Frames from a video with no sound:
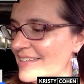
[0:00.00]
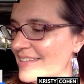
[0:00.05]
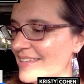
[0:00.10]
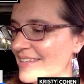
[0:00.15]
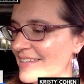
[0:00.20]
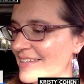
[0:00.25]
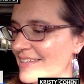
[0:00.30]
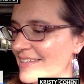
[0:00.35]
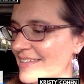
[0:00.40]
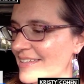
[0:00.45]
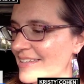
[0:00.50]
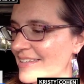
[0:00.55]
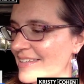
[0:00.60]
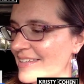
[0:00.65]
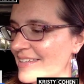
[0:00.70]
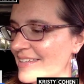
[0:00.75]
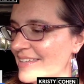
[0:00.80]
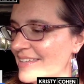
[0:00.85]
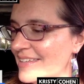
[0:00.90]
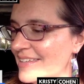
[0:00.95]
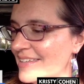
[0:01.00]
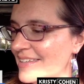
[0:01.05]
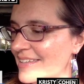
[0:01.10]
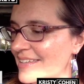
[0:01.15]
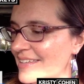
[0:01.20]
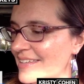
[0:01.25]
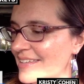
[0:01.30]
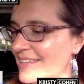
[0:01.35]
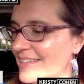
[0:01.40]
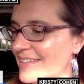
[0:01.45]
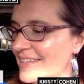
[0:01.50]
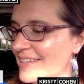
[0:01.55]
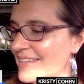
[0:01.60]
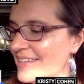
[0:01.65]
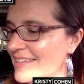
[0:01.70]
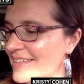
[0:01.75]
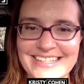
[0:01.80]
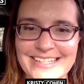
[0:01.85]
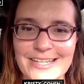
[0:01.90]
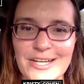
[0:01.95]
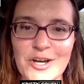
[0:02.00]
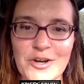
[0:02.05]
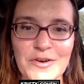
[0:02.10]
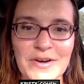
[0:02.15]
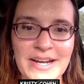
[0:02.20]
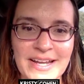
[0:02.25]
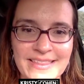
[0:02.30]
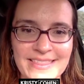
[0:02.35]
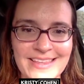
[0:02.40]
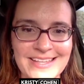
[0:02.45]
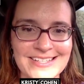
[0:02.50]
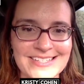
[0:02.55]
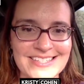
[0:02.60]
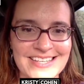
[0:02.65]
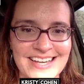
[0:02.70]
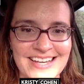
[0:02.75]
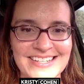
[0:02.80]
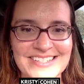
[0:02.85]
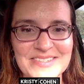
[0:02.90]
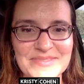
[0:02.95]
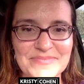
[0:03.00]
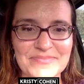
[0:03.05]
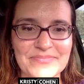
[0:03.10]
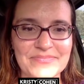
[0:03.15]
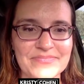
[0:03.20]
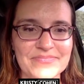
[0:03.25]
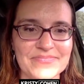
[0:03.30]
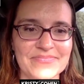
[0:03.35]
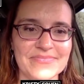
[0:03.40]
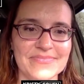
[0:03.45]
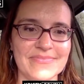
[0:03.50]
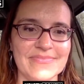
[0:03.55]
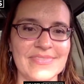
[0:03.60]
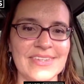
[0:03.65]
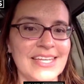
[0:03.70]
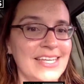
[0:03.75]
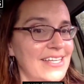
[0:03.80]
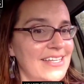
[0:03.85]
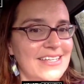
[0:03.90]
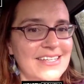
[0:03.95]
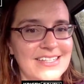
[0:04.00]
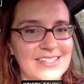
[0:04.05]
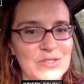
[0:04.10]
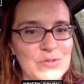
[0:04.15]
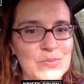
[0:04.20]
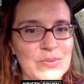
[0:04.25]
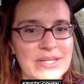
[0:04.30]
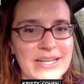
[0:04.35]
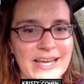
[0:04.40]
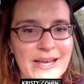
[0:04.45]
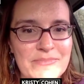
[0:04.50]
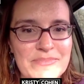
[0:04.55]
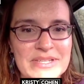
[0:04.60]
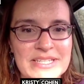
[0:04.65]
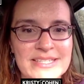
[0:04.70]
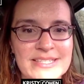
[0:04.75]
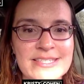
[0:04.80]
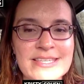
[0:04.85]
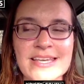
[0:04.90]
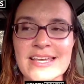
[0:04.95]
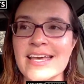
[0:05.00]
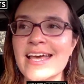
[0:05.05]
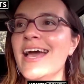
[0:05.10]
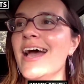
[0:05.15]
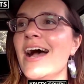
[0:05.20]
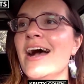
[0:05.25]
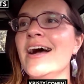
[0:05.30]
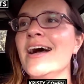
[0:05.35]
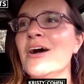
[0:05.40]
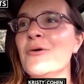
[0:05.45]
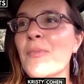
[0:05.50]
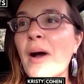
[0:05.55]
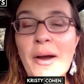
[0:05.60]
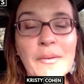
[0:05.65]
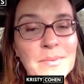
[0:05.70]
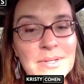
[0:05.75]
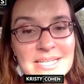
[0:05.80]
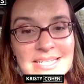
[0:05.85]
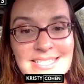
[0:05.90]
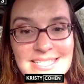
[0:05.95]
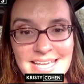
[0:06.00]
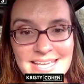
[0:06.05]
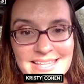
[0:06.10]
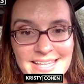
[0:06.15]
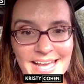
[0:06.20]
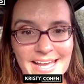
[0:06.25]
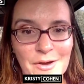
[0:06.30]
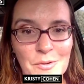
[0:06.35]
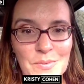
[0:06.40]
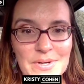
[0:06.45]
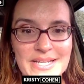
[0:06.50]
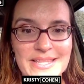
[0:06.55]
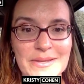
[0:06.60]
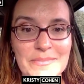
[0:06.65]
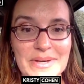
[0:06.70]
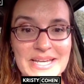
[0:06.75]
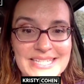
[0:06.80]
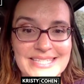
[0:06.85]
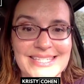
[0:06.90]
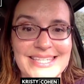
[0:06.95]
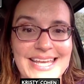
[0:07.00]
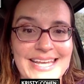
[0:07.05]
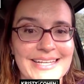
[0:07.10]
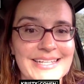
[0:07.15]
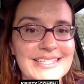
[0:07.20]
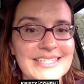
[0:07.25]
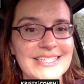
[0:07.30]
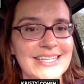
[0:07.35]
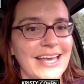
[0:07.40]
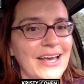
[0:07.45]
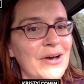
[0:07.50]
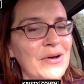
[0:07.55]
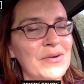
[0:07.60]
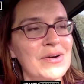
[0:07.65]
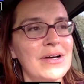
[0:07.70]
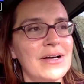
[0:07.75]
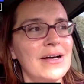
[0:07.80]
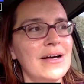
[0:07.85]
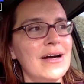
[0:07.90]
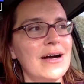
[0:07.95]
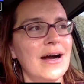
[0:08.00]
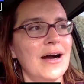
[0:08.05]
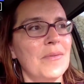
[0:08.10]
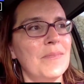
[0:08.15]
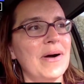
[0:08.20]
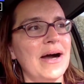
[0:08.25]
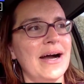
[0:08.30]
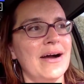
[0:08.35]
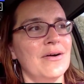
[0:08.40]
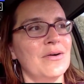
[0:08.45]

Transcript: All right. Thank you. All right. Thanks, guys. What happens? I would say like one of the best things now about